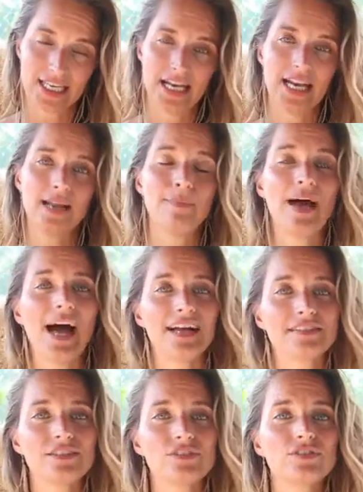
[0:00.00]
And it
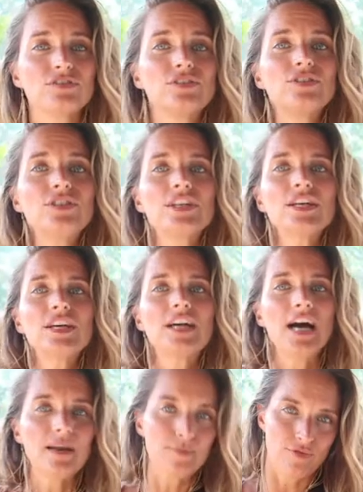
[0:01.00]
passes through your
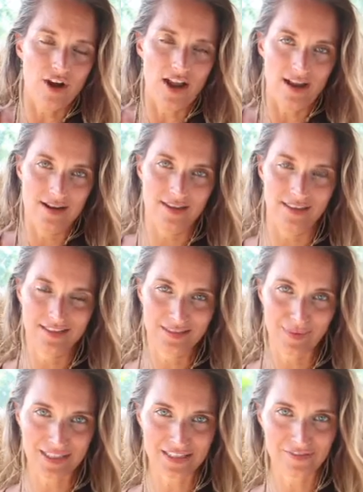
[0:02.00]
gut brain, the
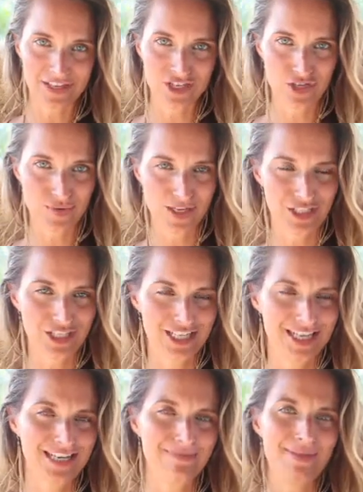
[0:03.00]
space of
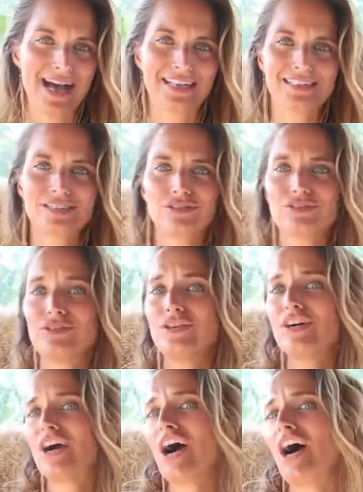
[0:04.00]
intuition, and it passes through
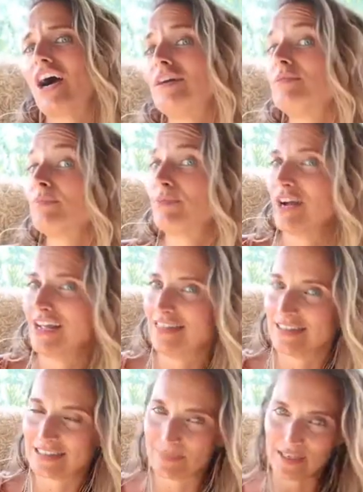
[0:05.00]
your heart brain,
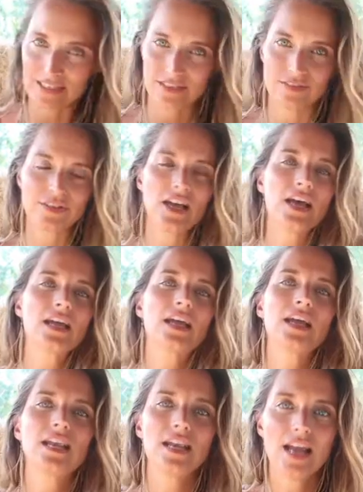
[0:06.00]
the space of
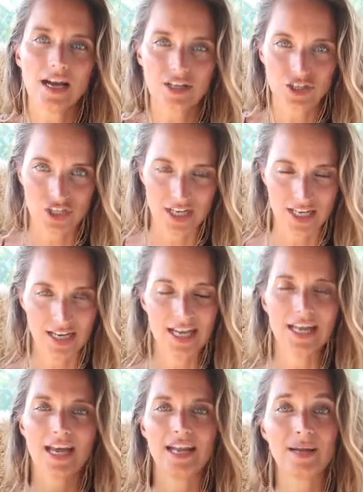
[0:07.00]
connection,
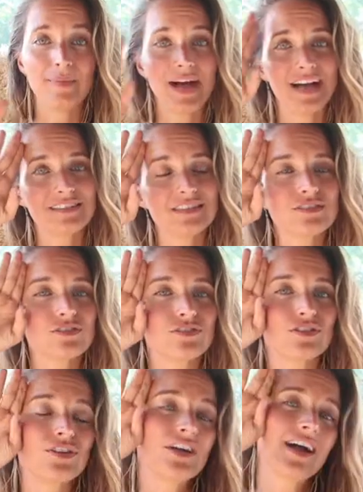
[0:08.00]
and it passes
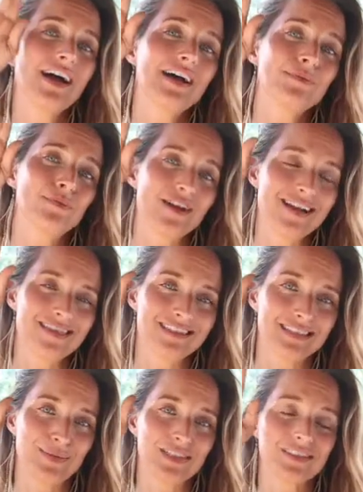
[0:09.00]
through your head brain, the
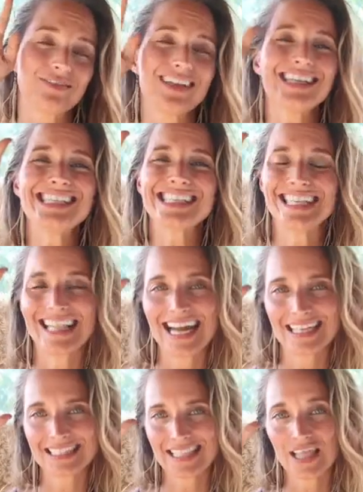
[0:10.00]
space of
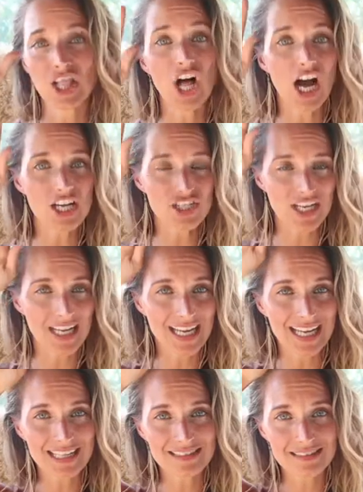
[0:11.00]
intellect and logic, and
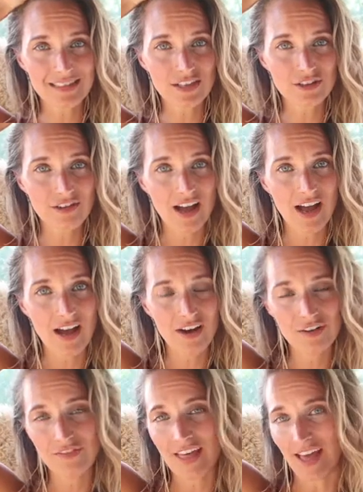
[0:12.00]
it gets to the
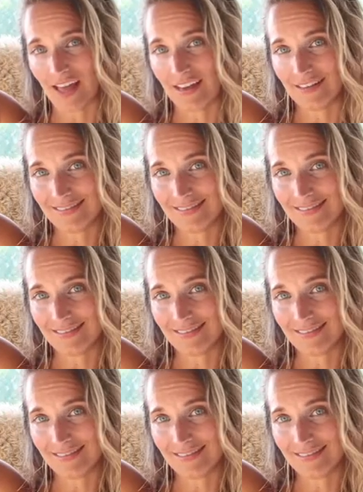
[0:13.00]
crown of the head.